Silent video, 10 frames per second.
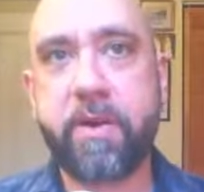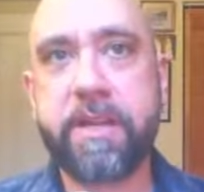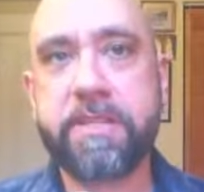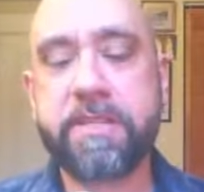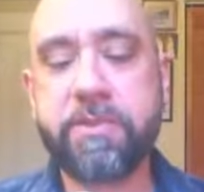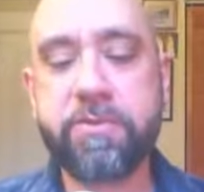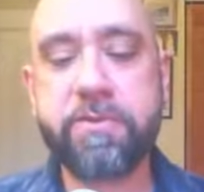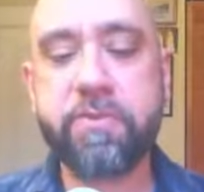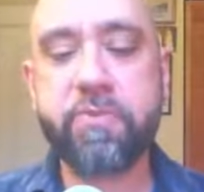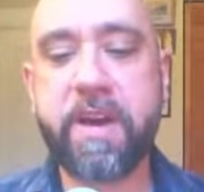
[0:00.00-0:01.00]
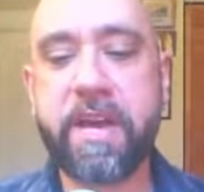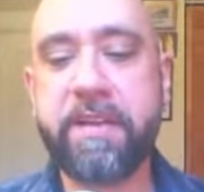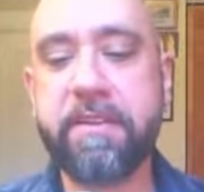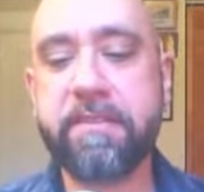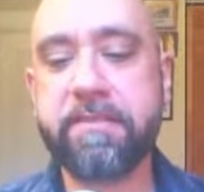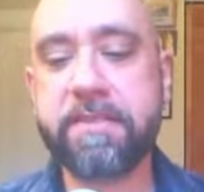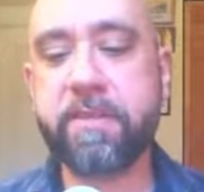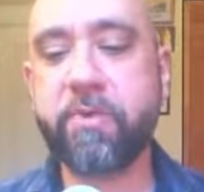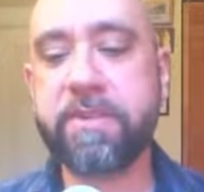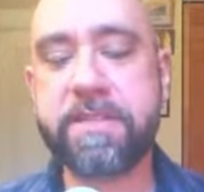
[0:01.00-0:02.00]
It's used when
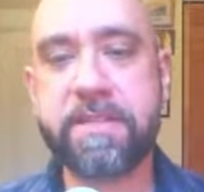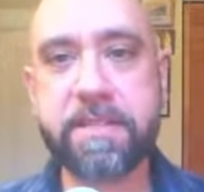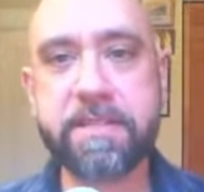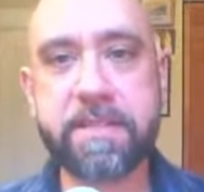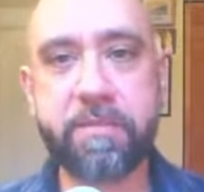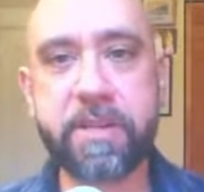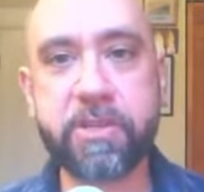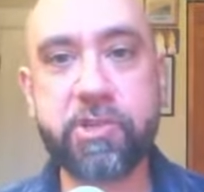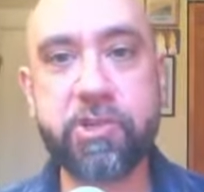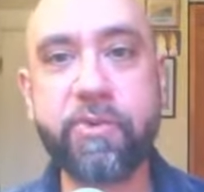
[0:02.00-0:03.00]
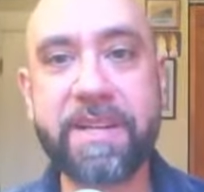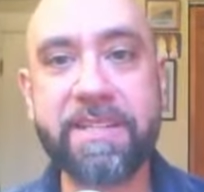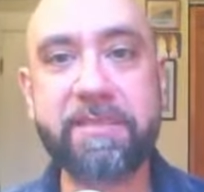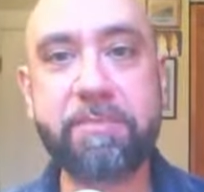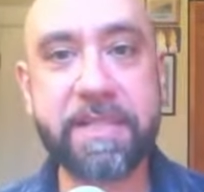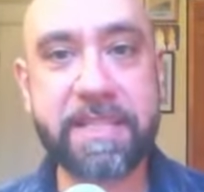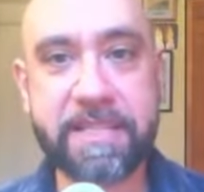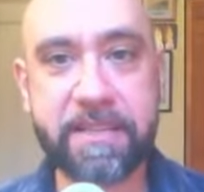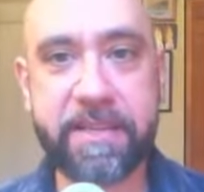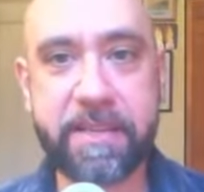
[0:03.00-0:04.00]
someone says something too
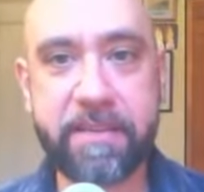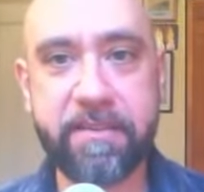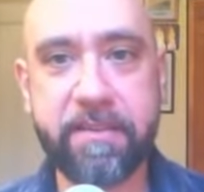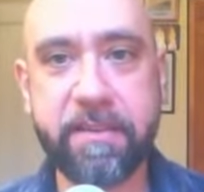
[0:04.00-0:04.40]
explicitly